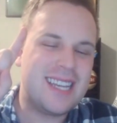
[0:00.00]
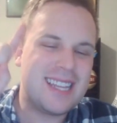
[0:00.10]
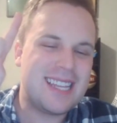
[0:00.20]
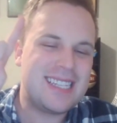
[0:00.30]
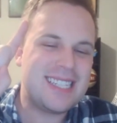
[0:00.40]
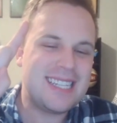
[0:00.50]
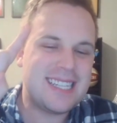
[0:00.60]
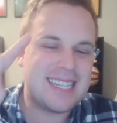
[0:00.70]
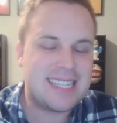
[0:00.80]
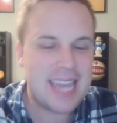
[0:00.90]
listen
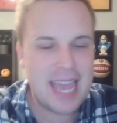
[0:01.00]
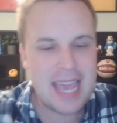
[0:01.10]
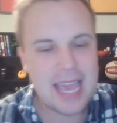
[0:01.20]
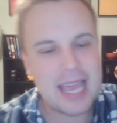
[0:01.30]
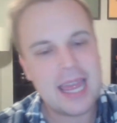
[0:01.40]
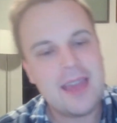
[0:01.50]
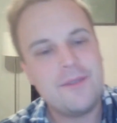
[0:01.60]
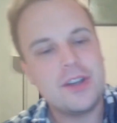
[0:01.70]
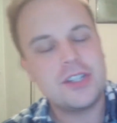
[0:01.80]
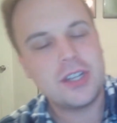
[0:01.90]
today and
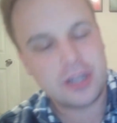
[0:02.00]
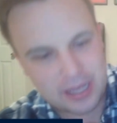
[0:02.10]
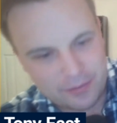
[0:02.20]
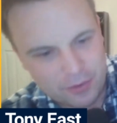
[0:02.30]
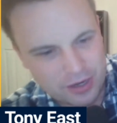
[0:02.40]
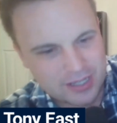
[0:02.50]
every single day. For your